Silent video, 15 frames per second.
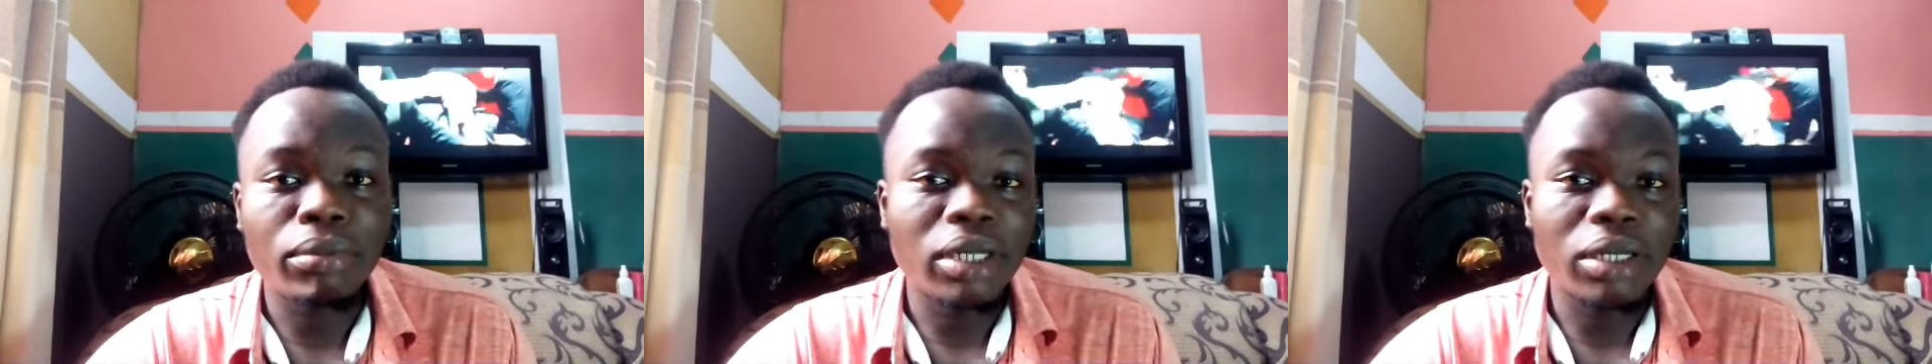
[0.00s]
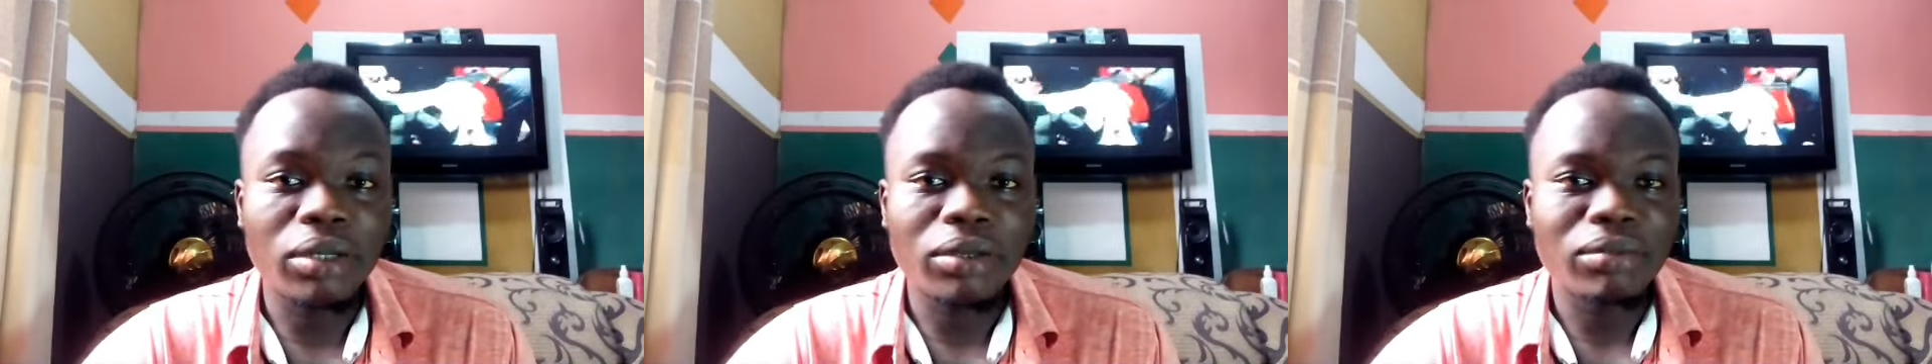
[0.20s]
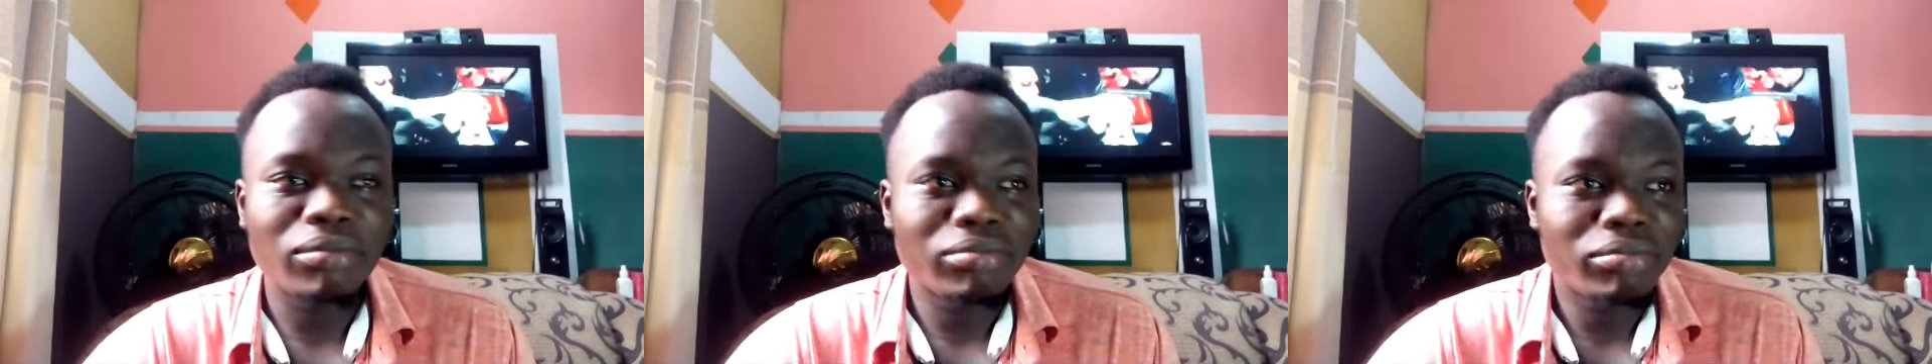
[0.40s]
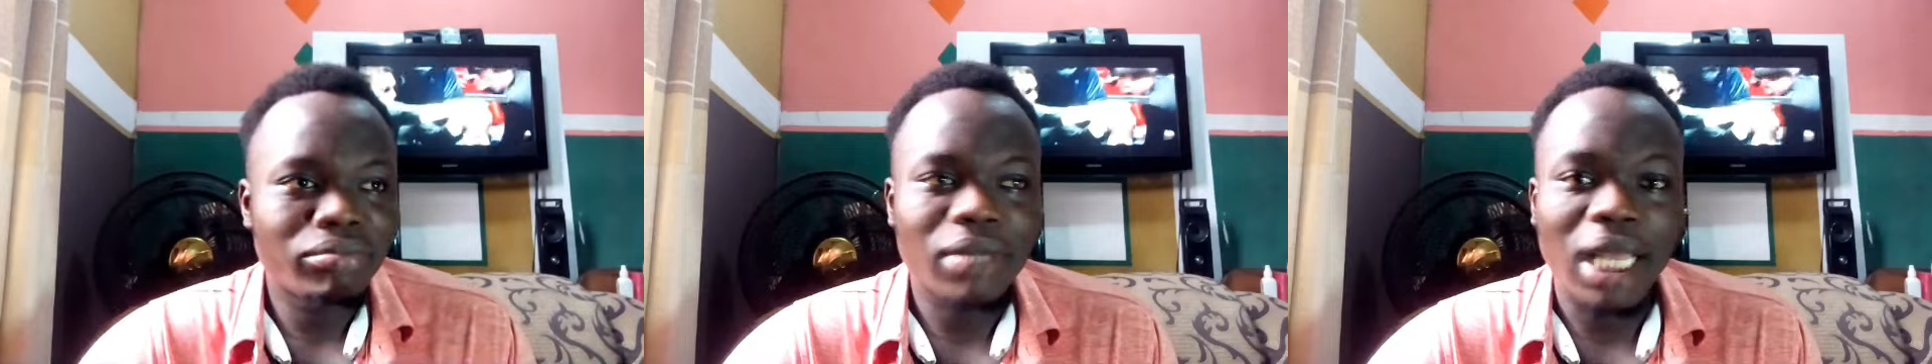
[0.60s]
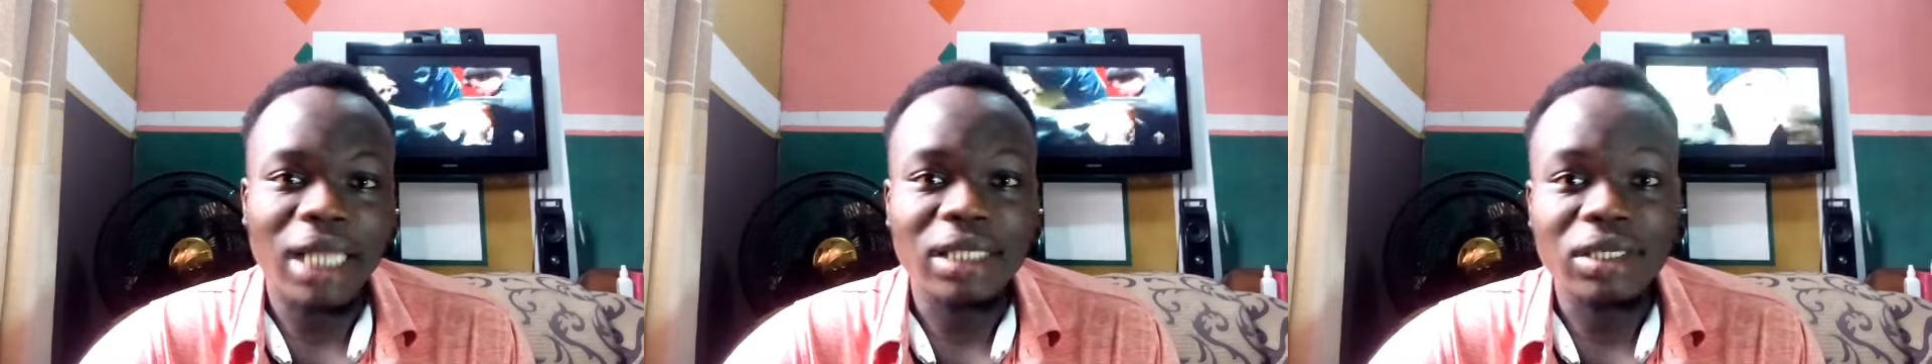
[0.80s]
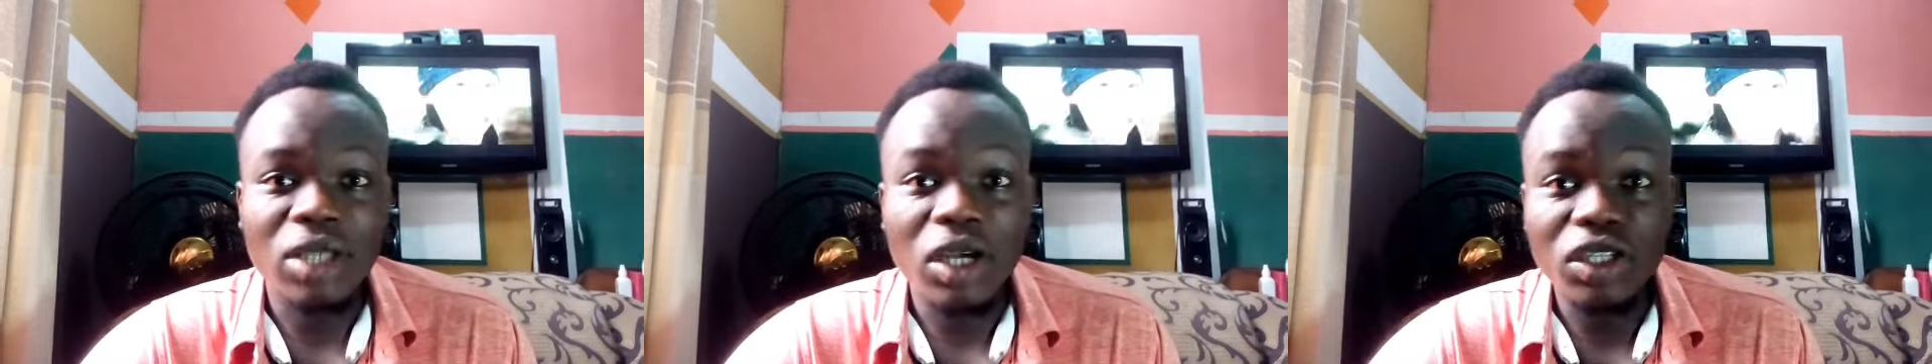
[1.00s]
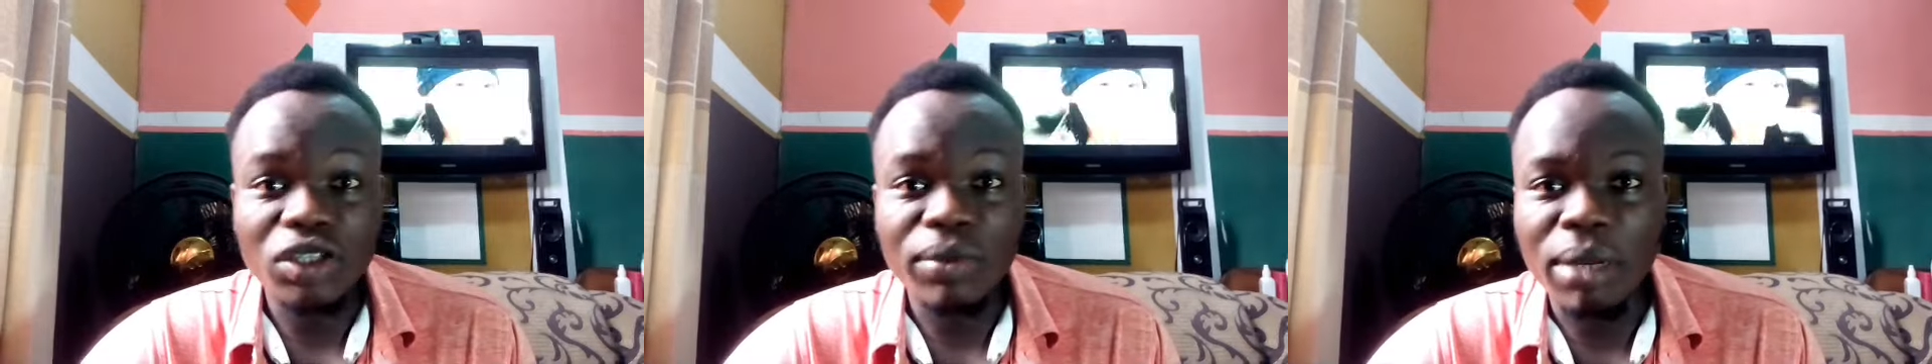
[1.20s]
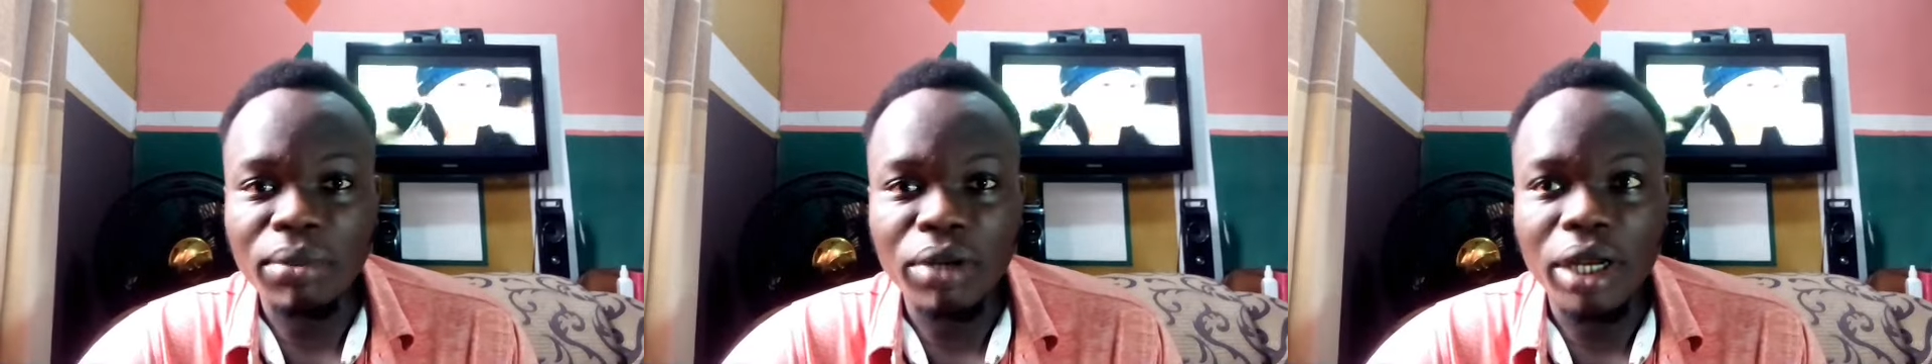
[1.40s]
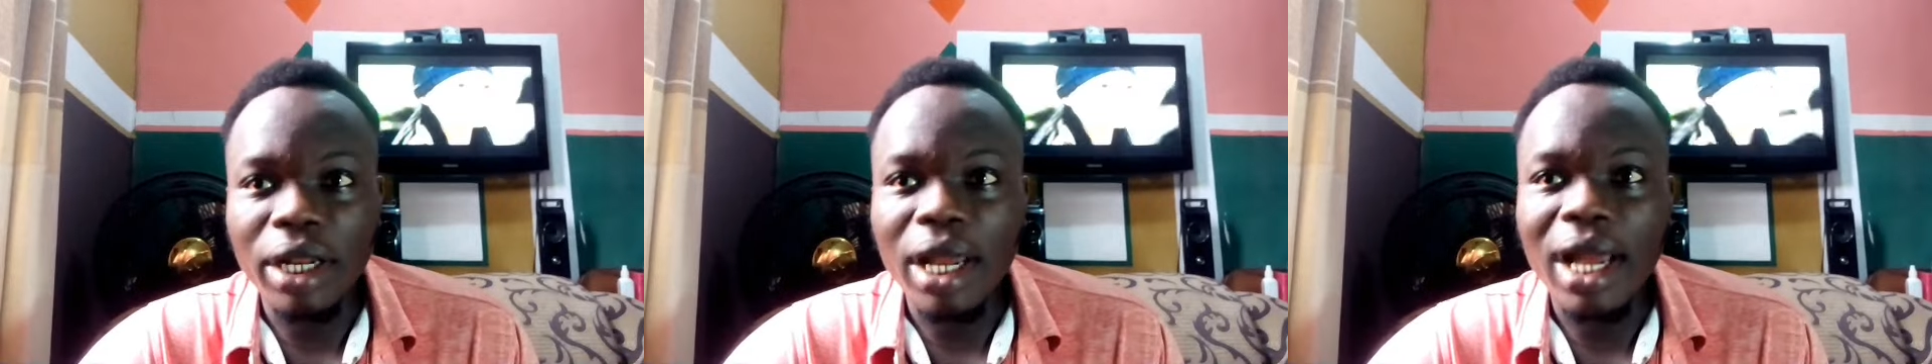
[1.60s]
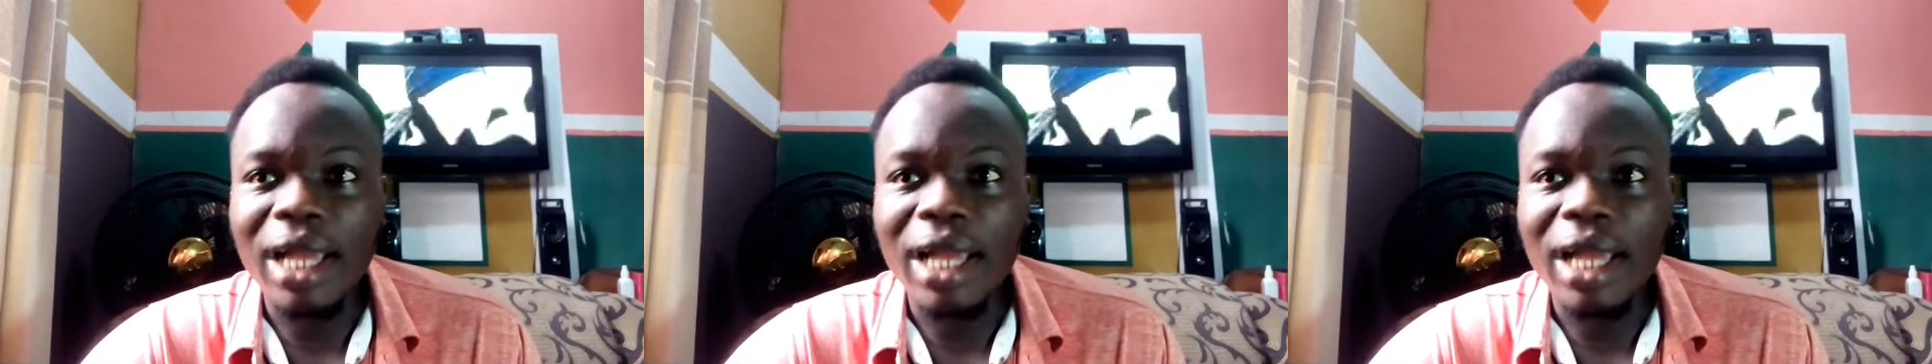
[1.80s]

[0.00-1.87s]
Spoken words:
You know, I talked to my brother